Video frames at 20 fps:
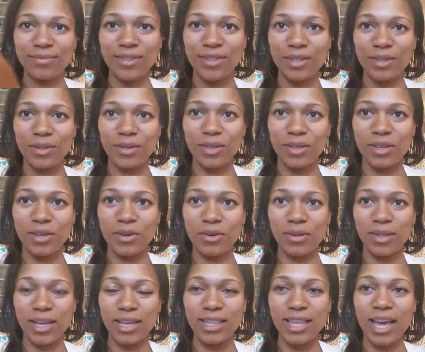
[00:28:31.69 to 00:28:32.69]
to
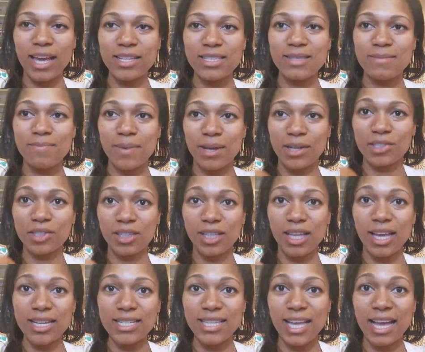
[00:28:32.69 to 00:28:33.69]
go that
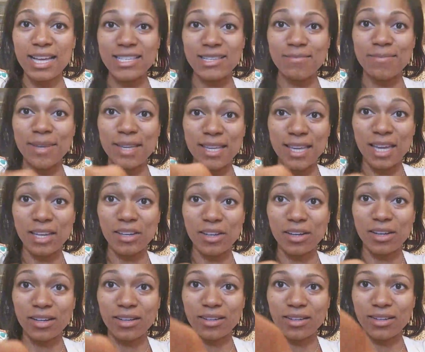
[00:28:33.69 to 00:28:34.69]
specialized as a
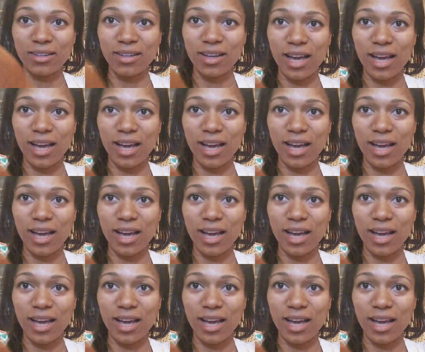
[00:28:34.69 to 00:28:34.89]
beginner.